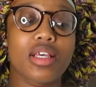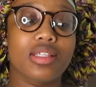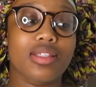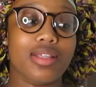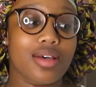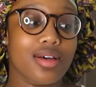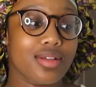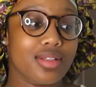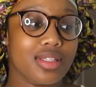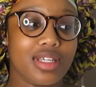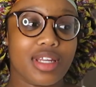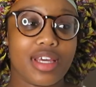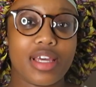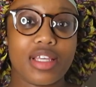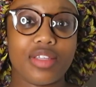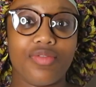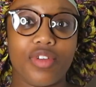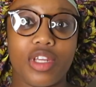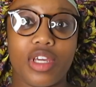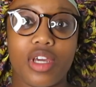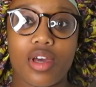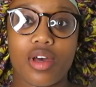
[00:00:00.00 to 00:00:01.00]
So
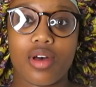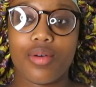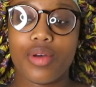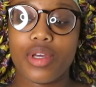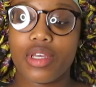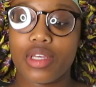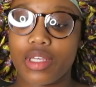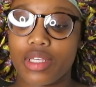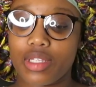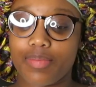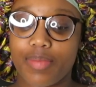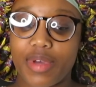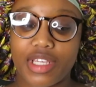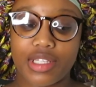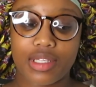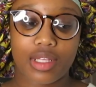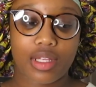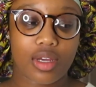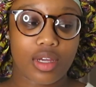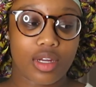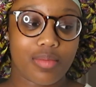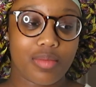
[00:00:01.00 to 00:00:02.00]
today's video is
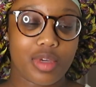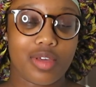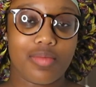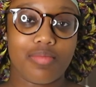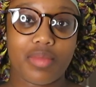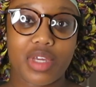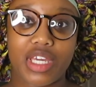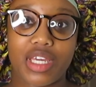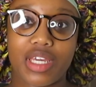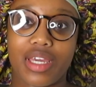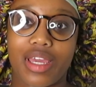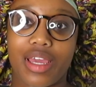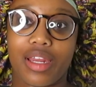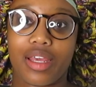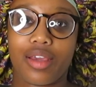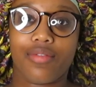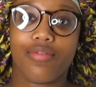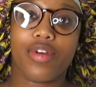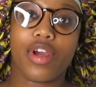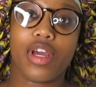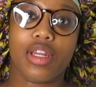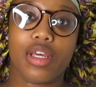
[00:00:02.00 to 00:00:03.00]
basically going to be me
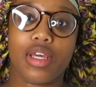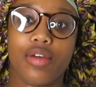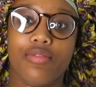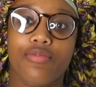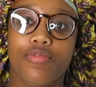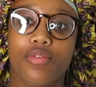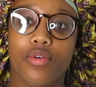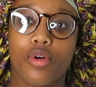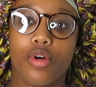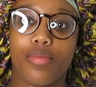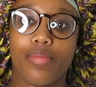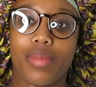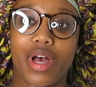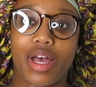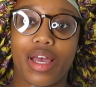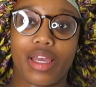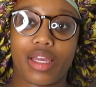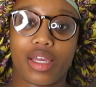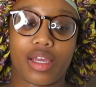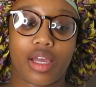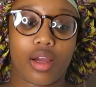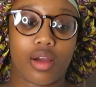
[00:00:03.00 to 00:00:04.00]
getting ready for
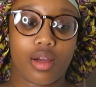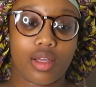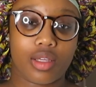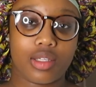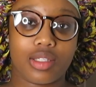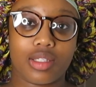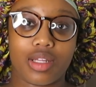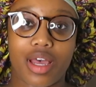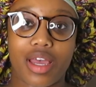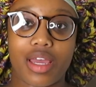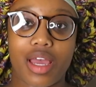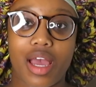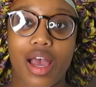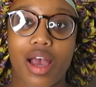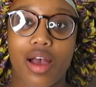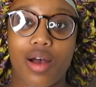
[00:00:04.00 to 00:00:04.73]
my girls' night